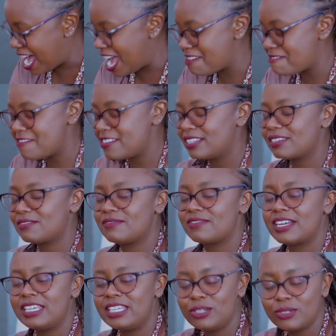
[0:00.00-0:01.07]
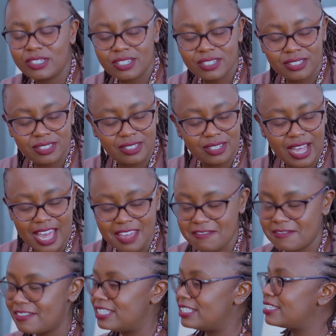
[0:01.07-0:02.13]
I felt valued. I
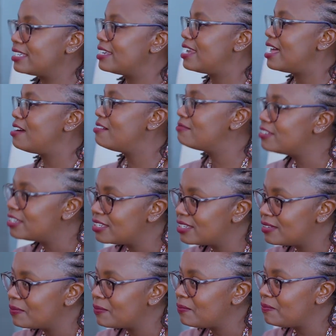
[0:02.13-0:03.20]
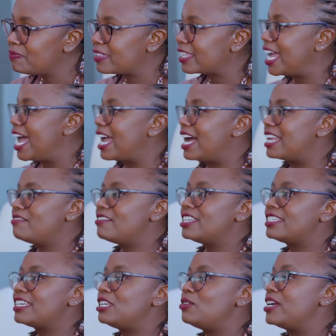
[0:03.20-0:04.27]
felt loved. I can't
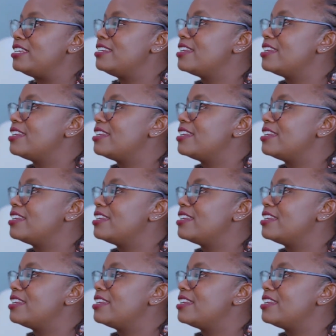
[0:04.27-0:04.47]
even tell you, I